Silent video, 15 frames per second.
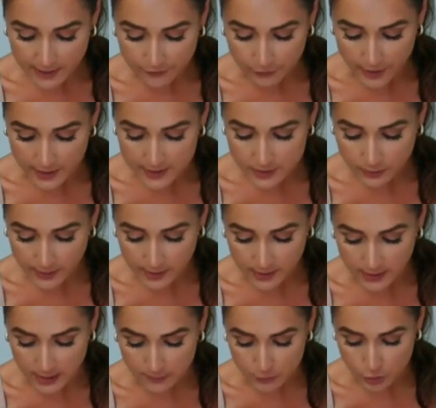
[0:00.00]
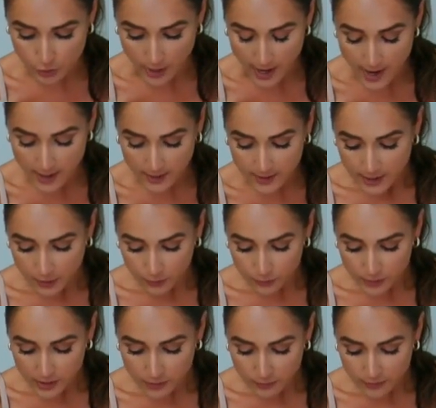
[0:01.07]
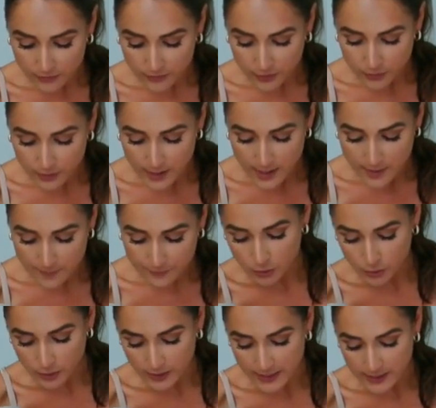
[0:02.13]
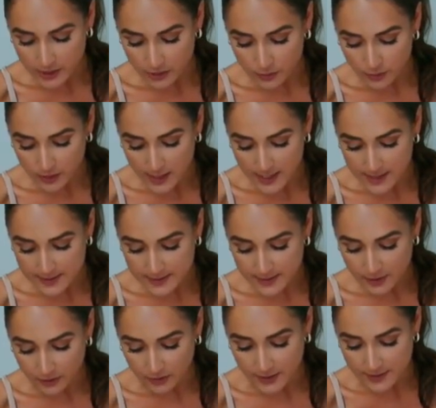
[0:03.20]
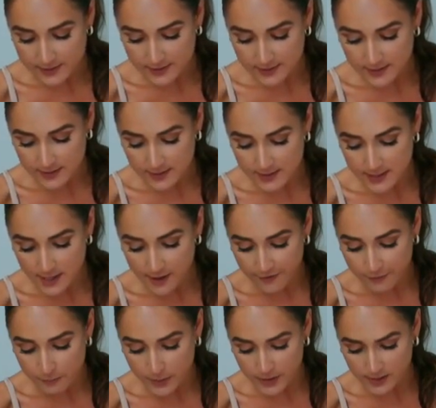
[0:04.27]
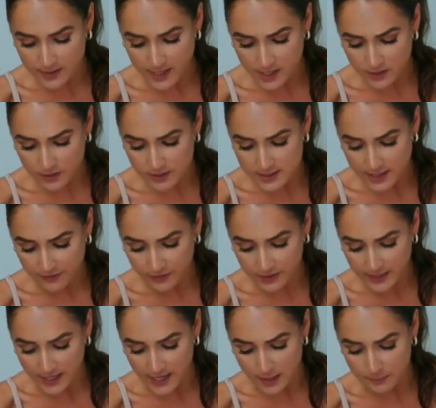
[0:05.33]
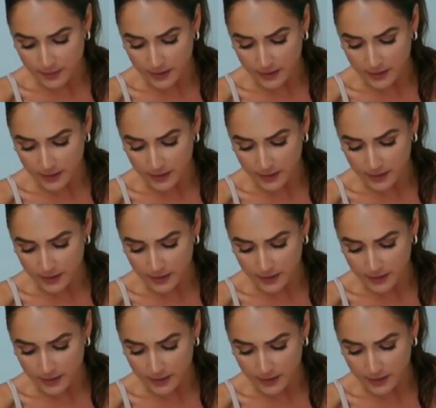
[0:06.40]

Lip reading: I've read so I can keep track. I don't really review them or like utilize their lists and stuff, but yeah, you can definitely add